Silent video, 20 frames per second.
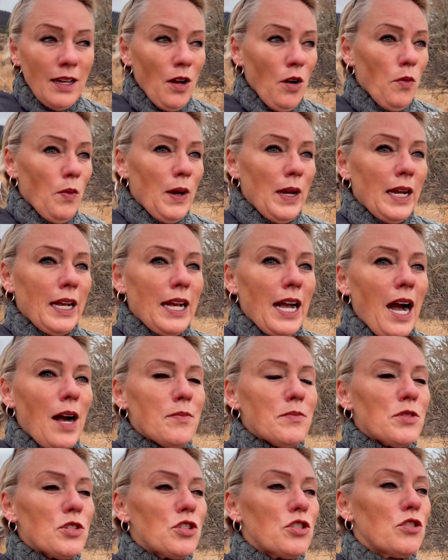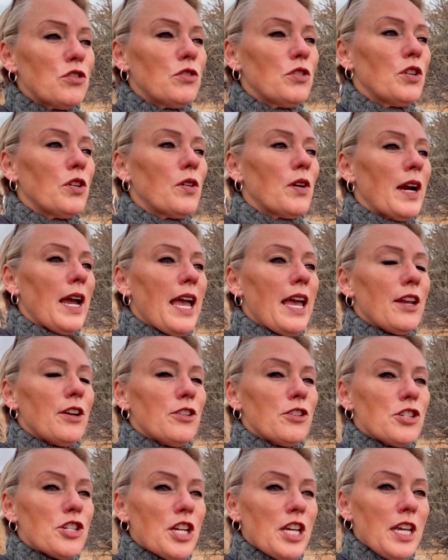when it comes to your
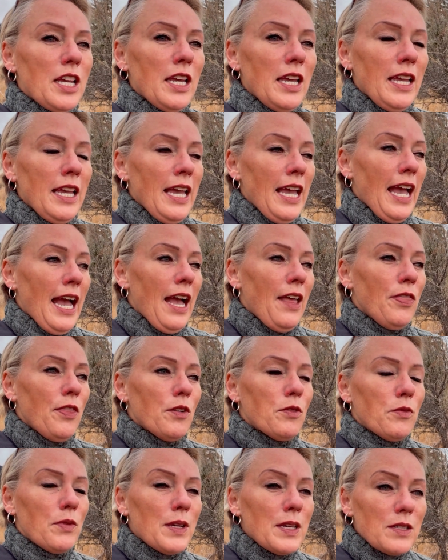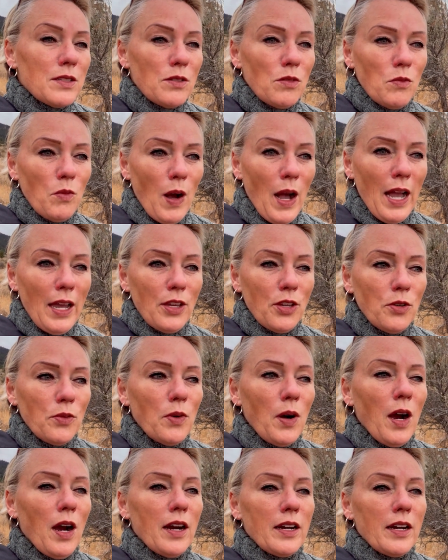energy and the reason why you are